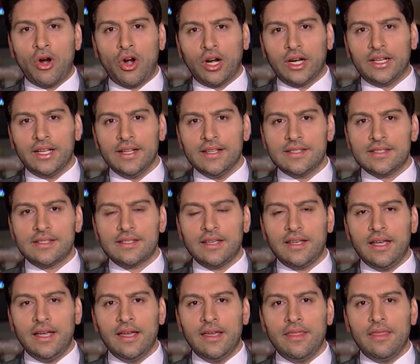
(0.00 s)
markets
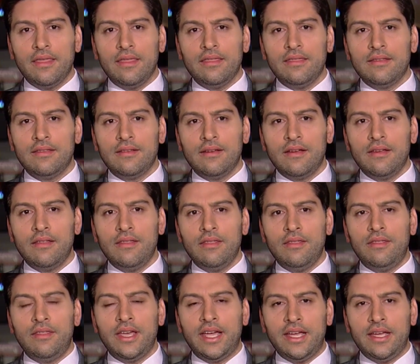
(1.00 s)
and
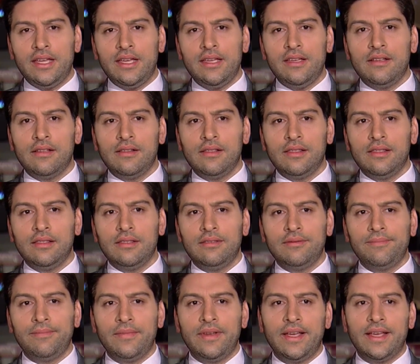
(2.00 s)
they
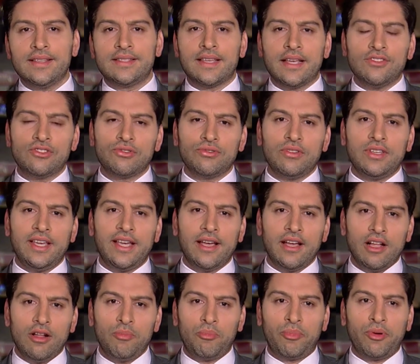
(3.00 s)
essentially
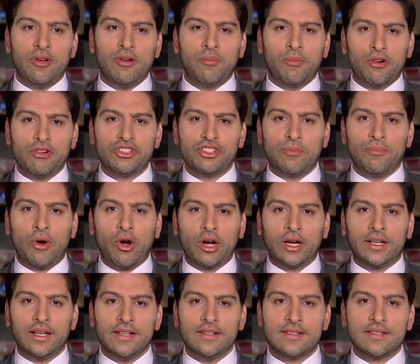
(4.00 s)
help emerging
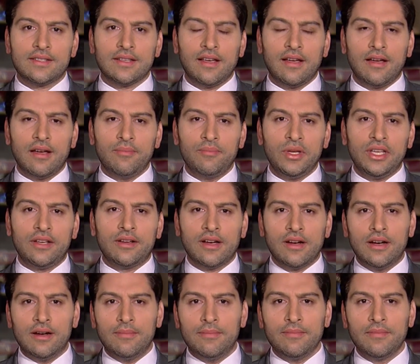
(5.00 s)
markets uh,
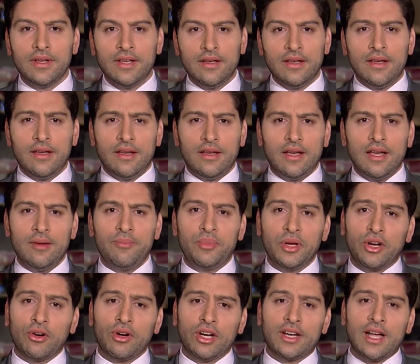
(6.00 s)
become uh,
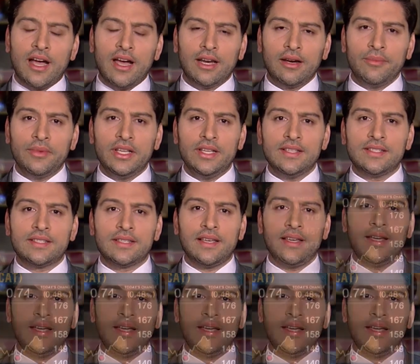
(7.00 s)
bigger economies.